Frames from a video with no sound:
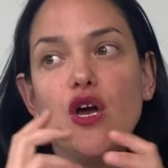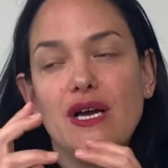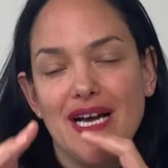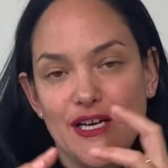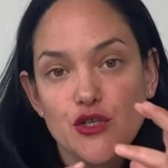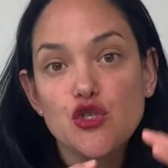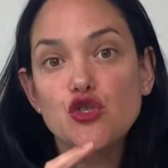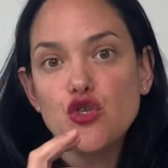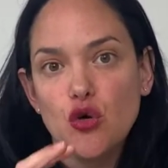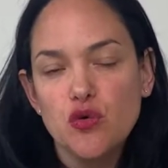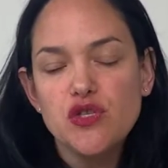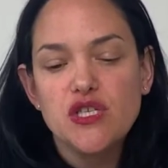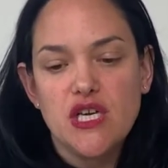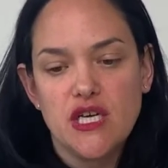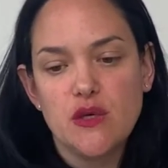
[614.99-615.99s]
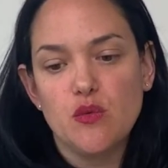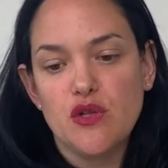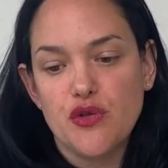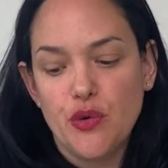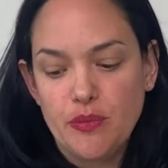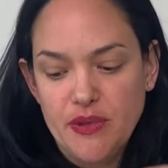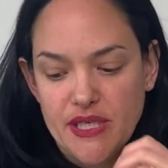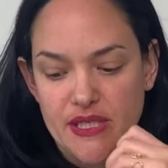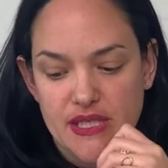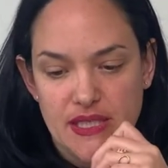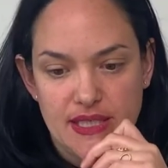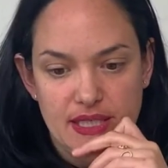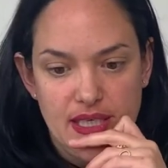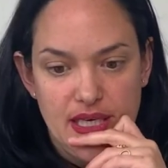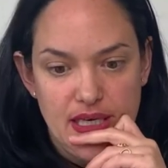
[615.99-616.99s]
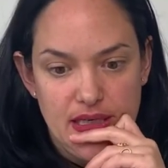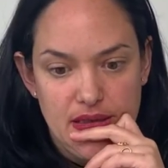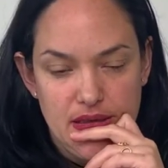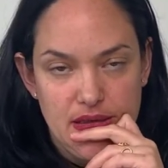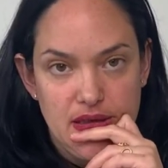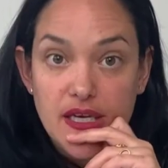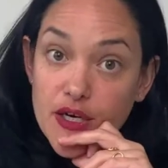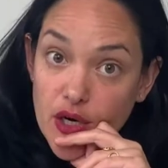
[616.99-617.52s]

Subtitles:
associated with obesity in our